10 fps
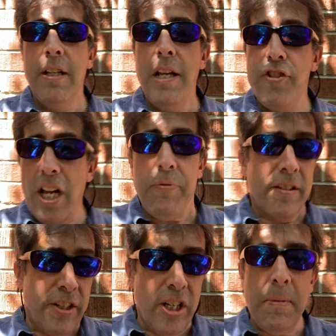In January, I
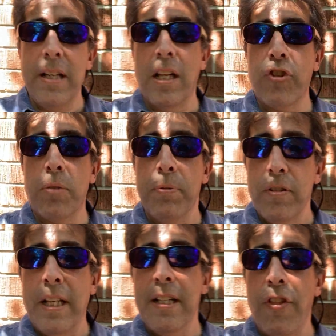say, here are my electric bills.
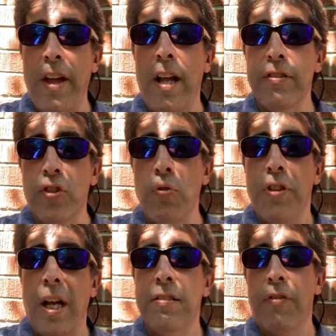I need $1,000,
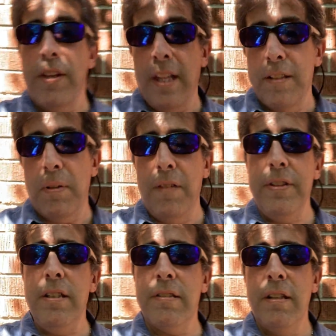$2,000, $3,000, whatever it
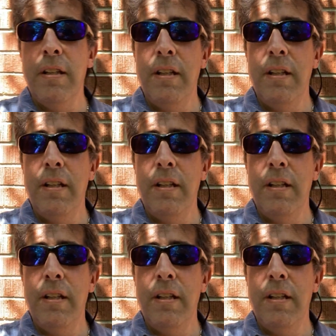is.